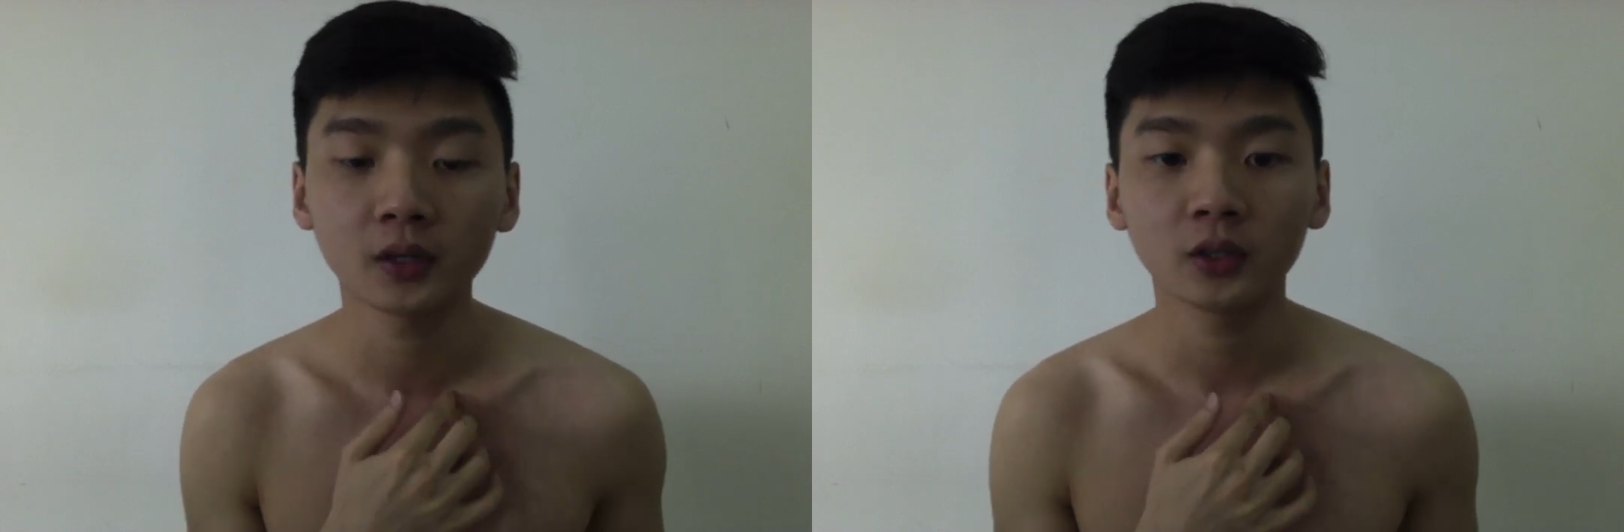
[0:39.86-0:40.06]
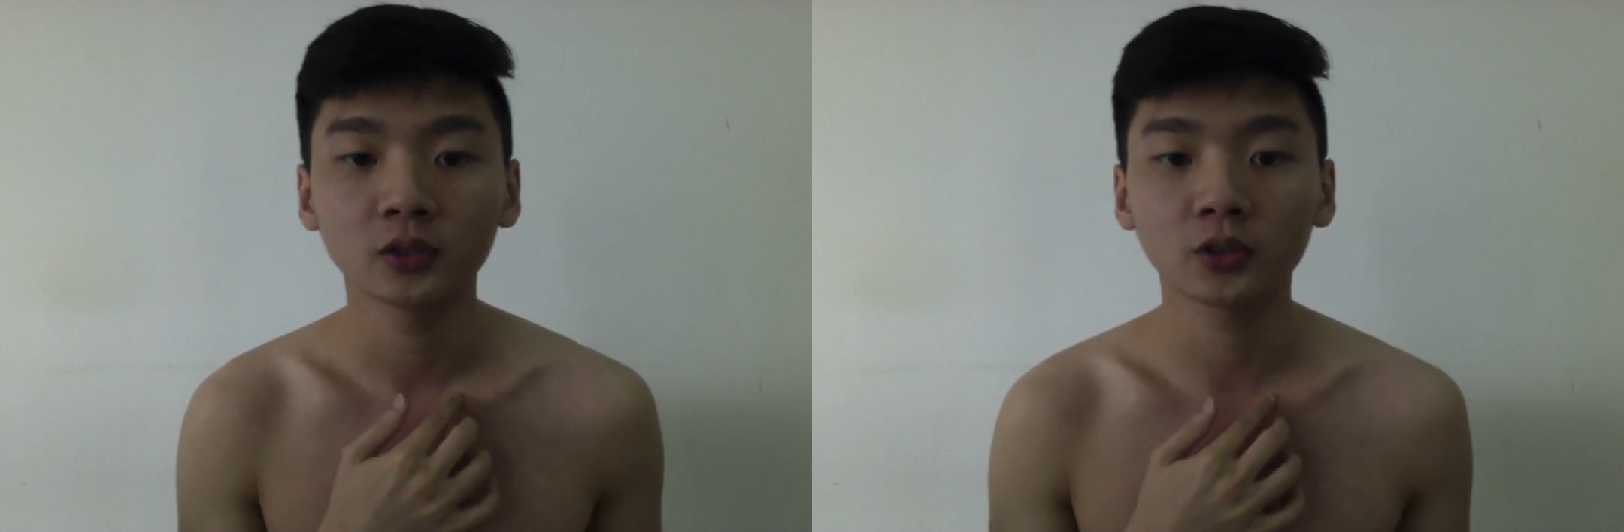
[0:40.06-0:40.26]

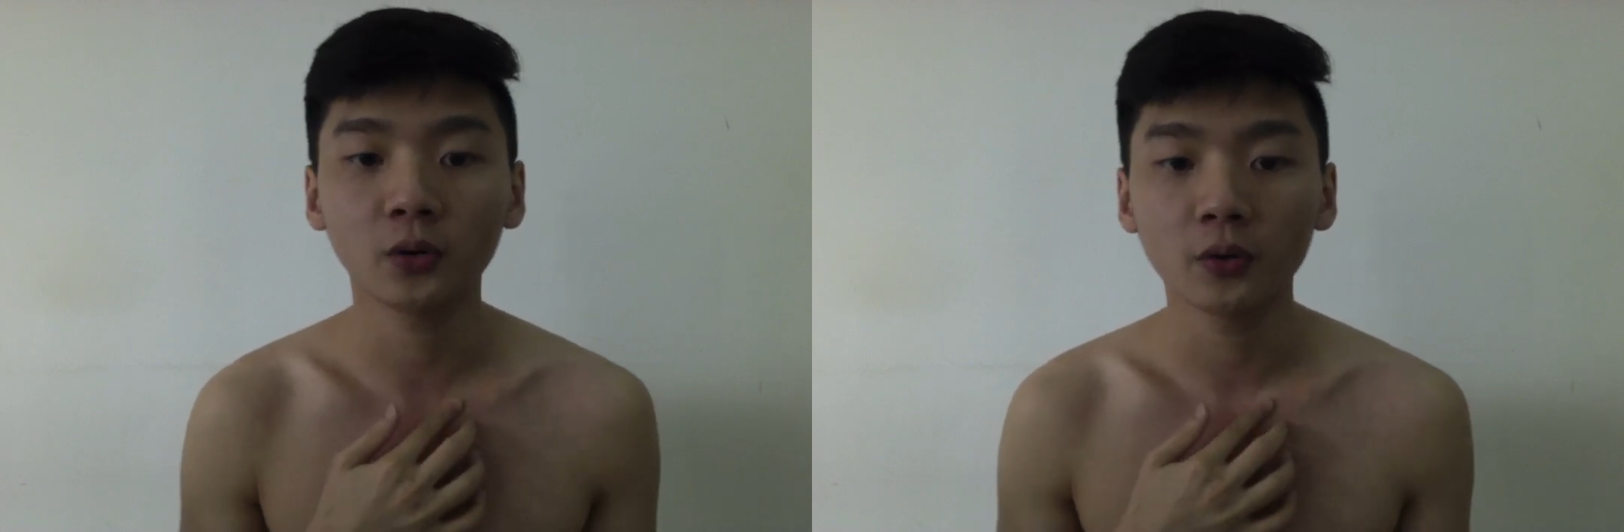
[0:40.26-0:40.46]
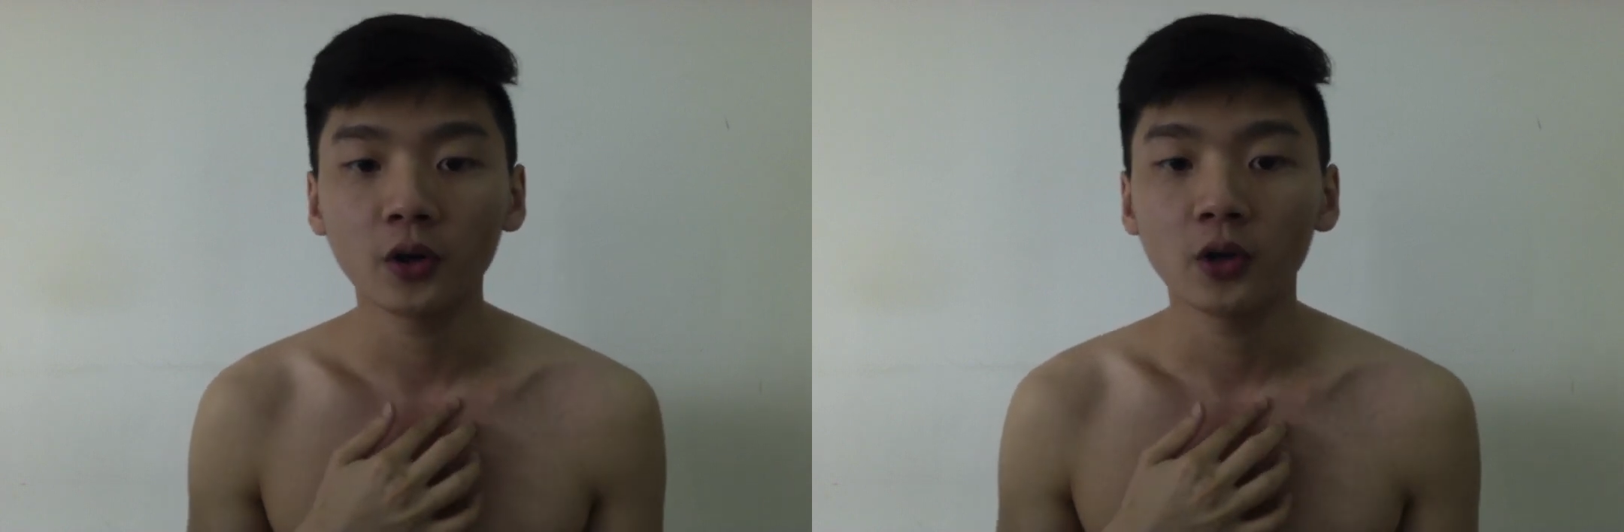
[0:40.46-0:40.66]

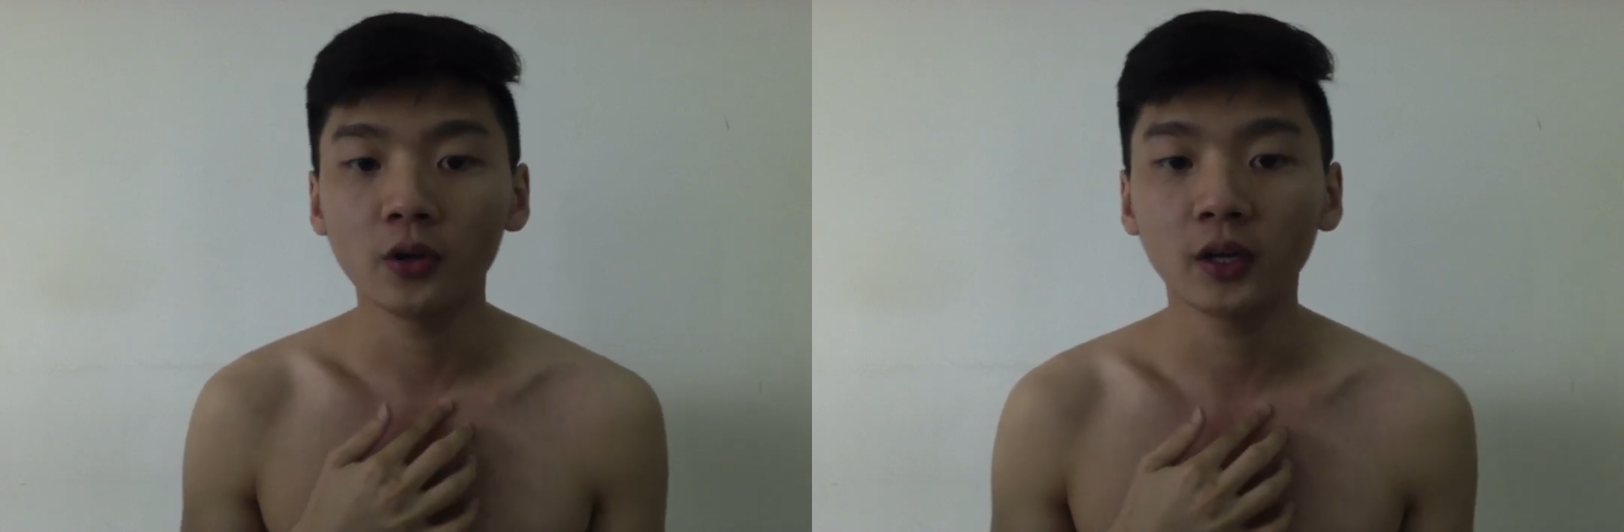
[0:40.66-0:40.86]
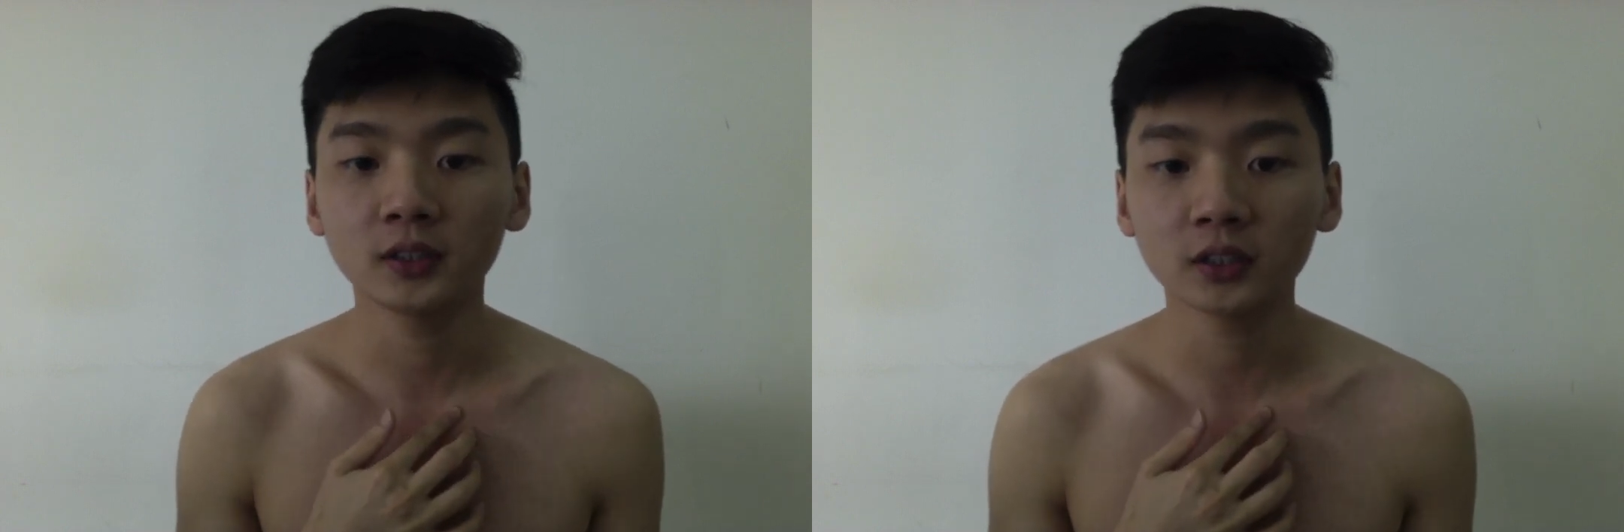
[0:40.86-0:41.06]
So you
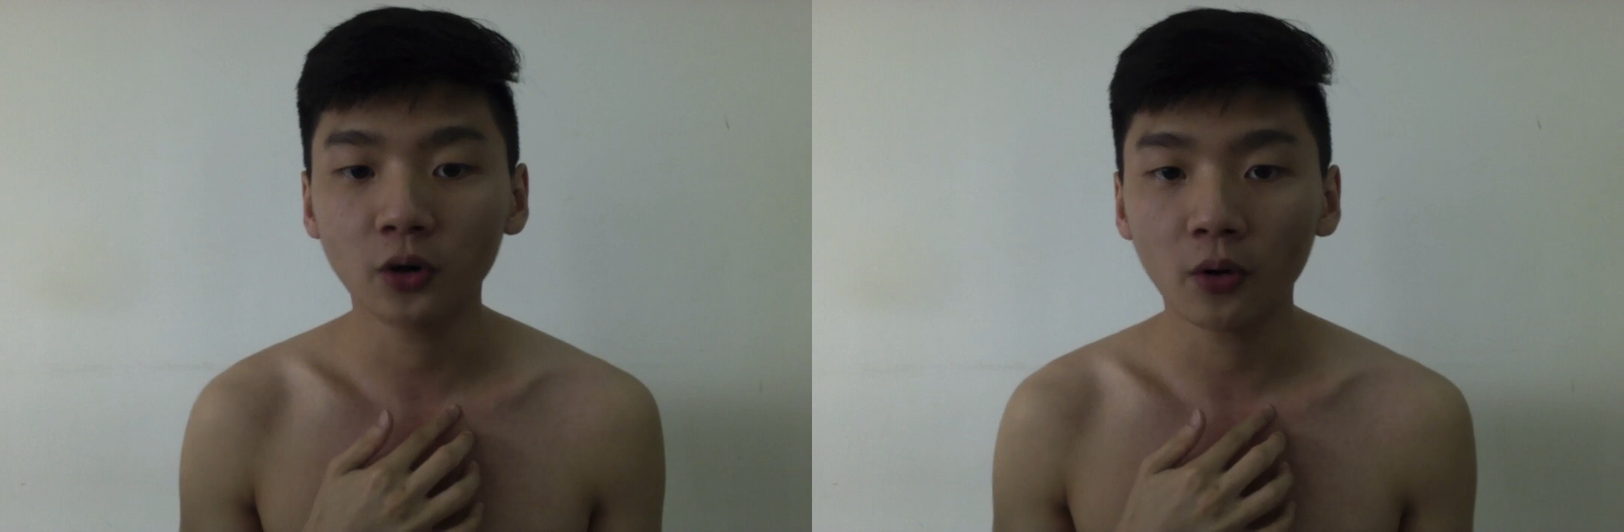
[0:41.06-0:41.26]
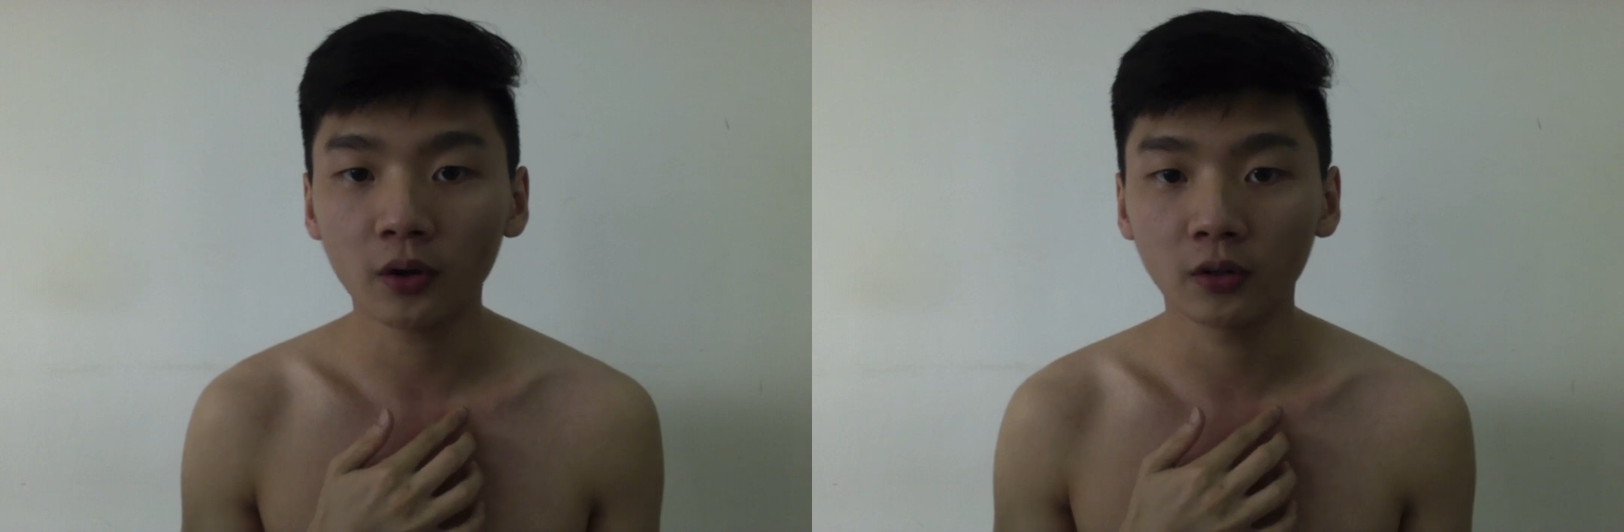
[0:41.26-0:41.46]
can just
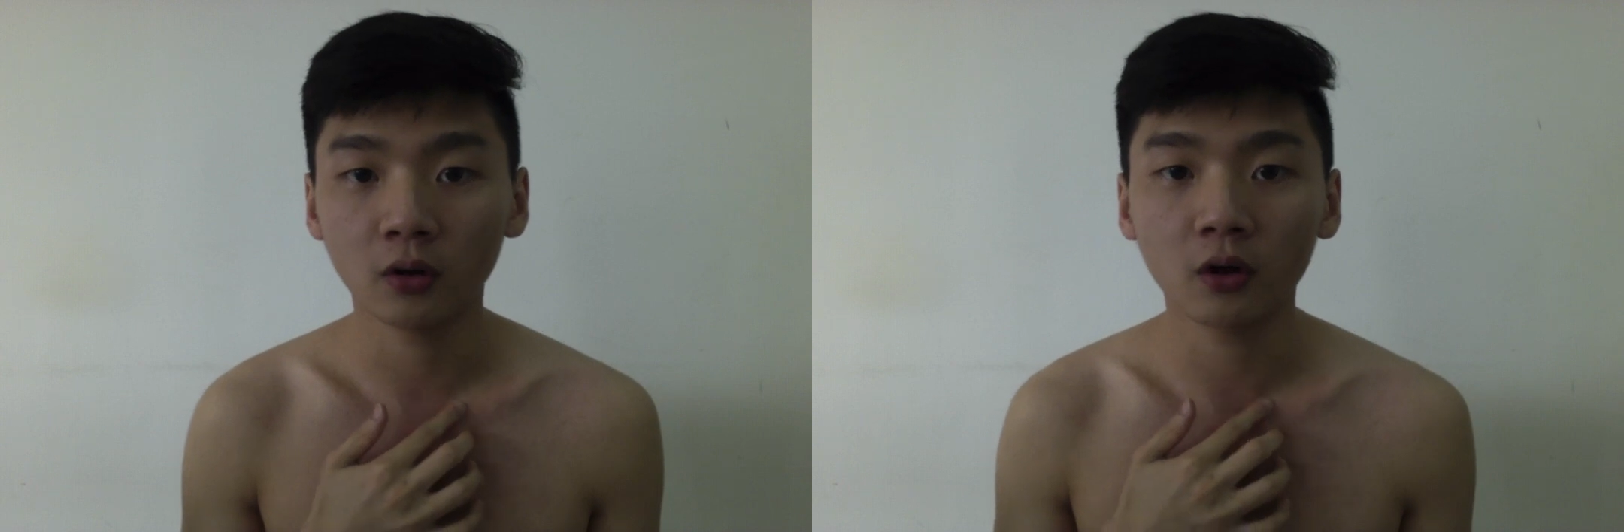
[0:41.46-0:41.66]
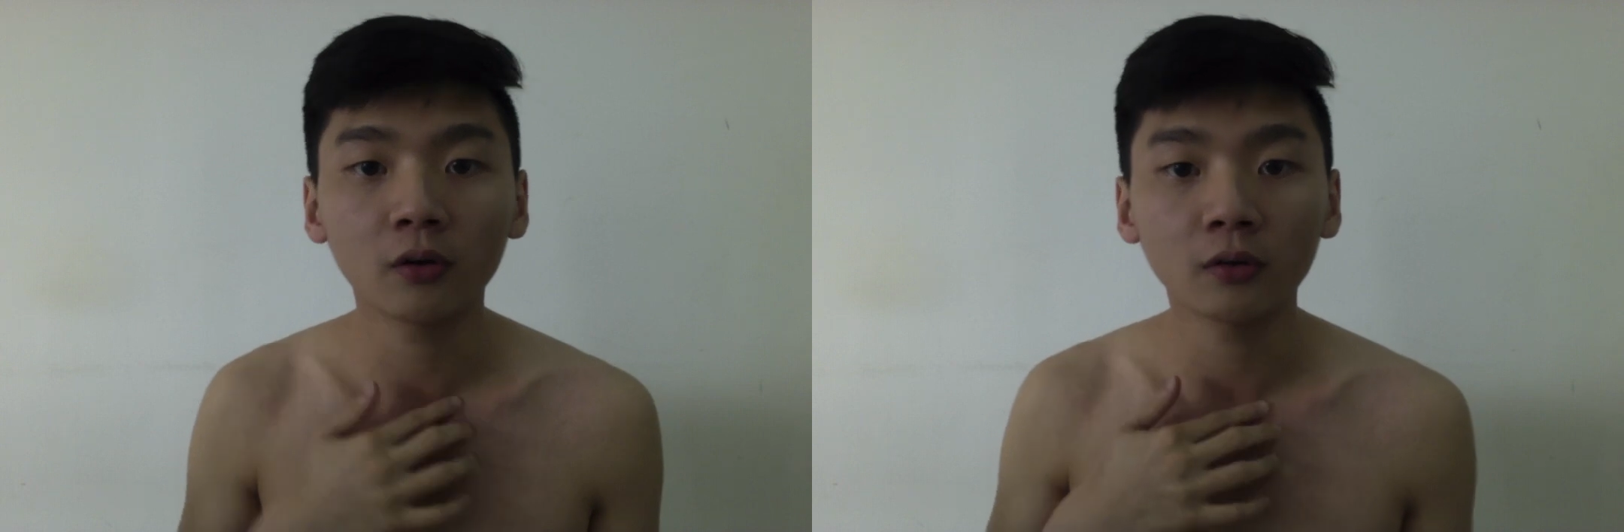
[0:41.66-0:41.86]
go
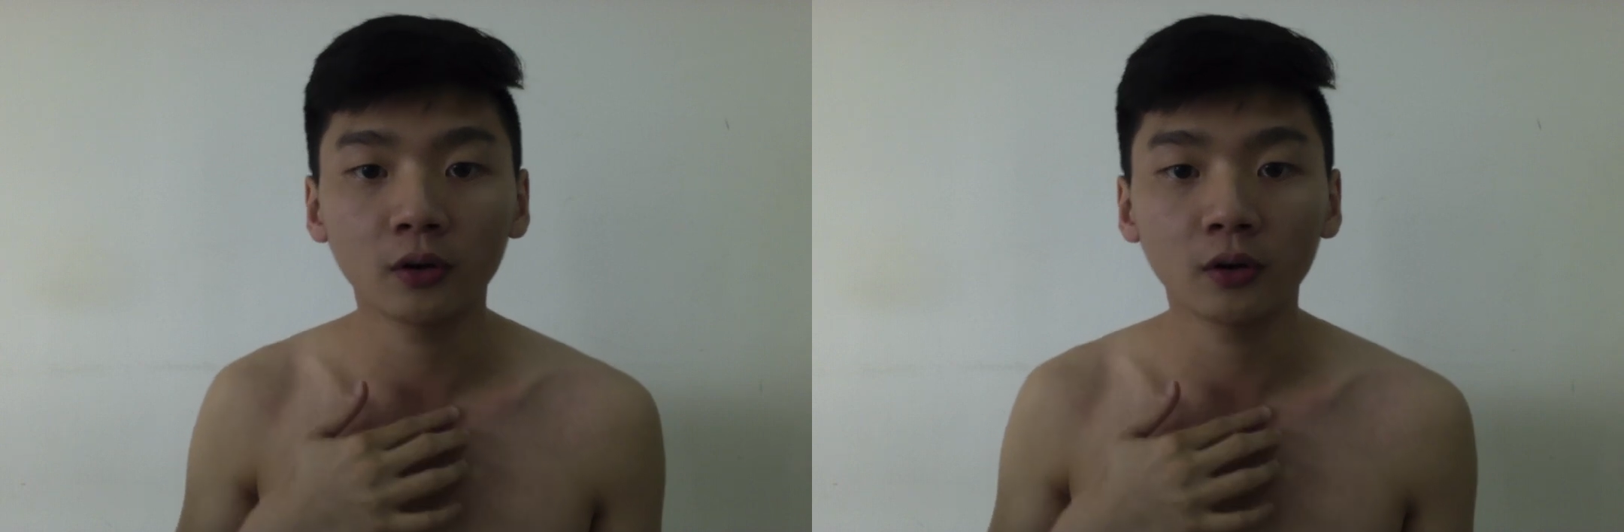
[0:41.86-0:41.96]
along.